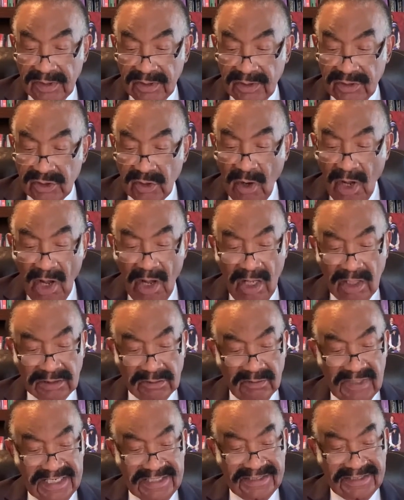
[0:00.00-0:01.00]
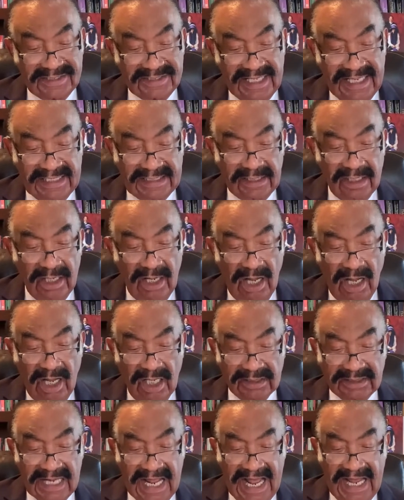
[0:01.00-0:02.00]
to always think
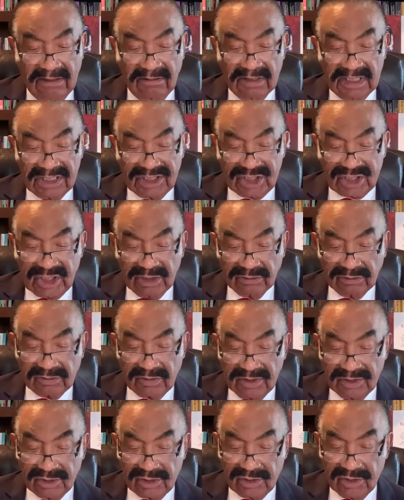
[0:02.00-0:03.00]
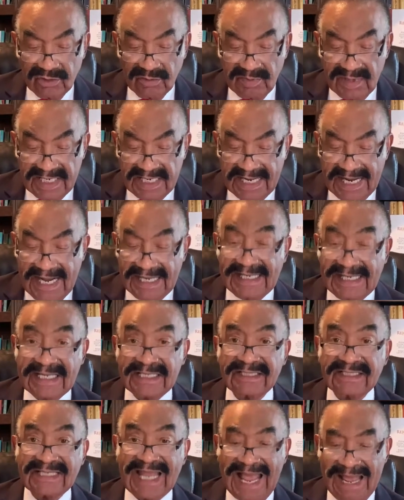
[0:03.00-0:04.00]
on our children to be an
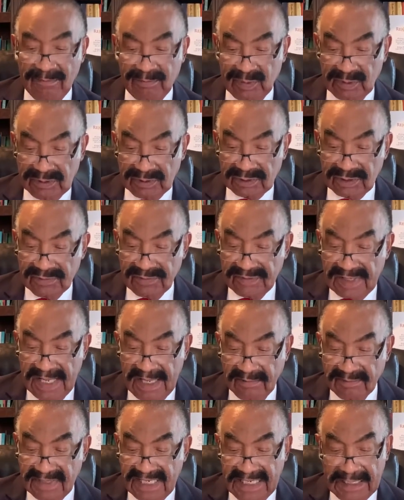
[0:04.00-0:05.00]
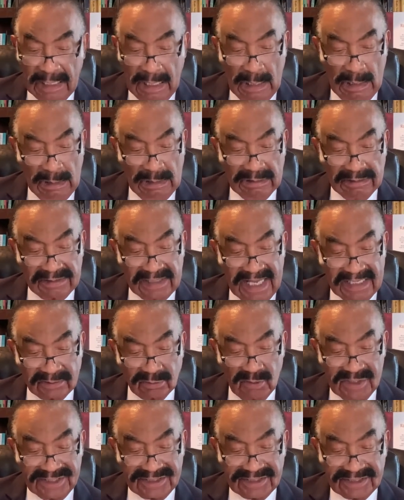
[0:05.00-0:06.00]
example to them in all
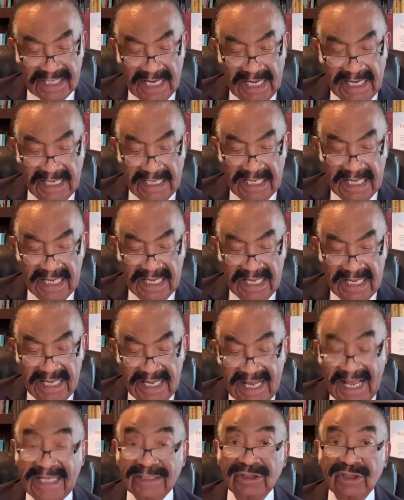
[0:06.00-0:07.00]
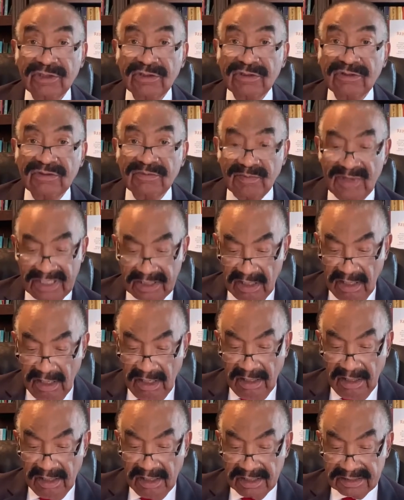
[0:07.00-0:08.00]
that we say and do
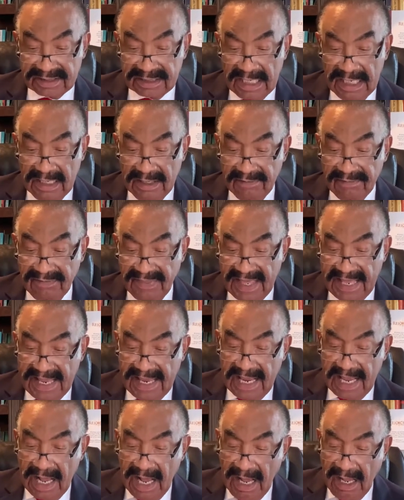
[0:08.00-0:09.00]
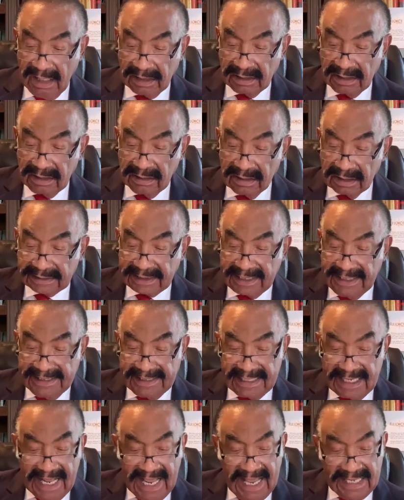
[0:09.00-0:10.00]
because they are
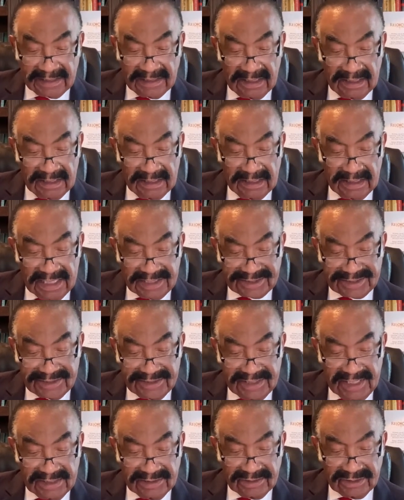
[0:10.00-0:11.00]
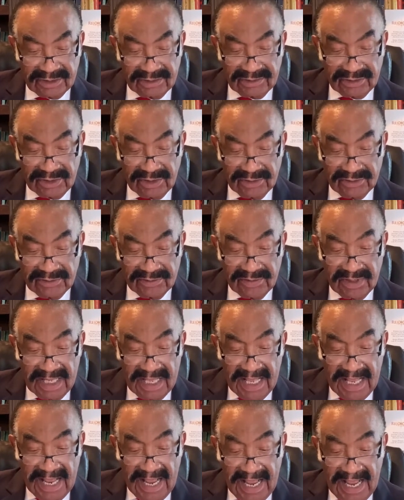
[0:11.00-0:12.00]
looking and listening to you
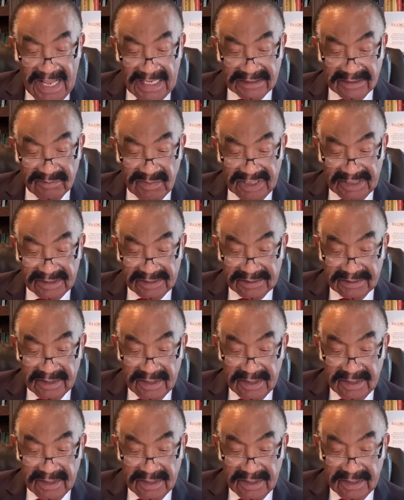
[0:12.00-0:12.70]
and me.